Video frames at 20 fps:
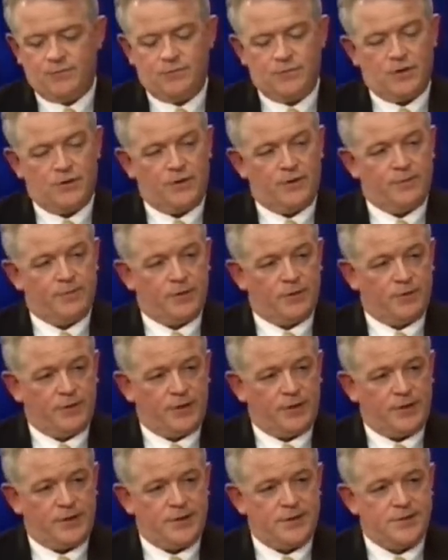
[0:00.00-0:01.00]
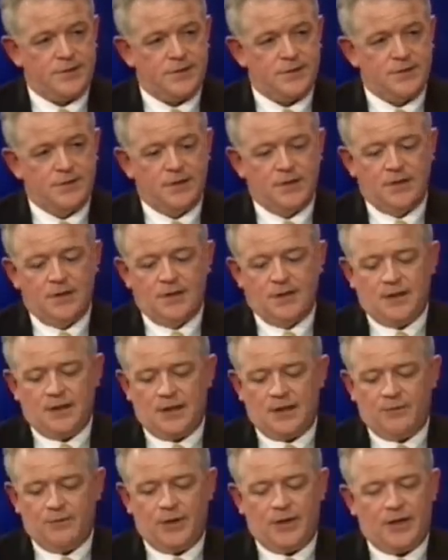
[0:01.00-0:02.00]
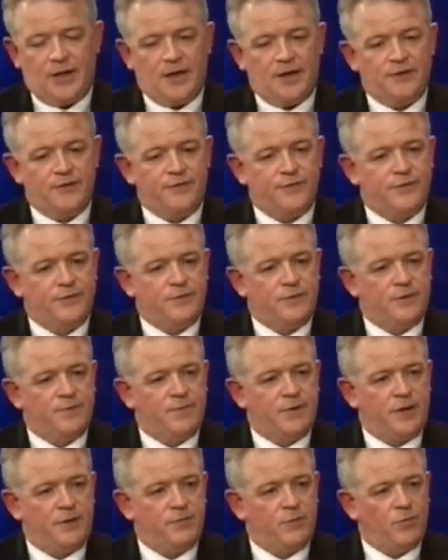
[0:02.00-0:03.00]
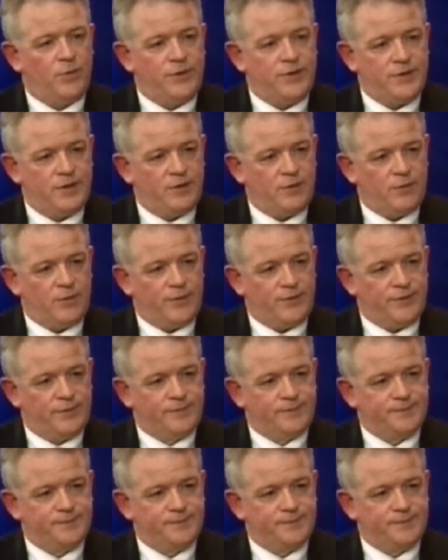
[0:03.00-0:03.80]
our employees and we have the people we deal with.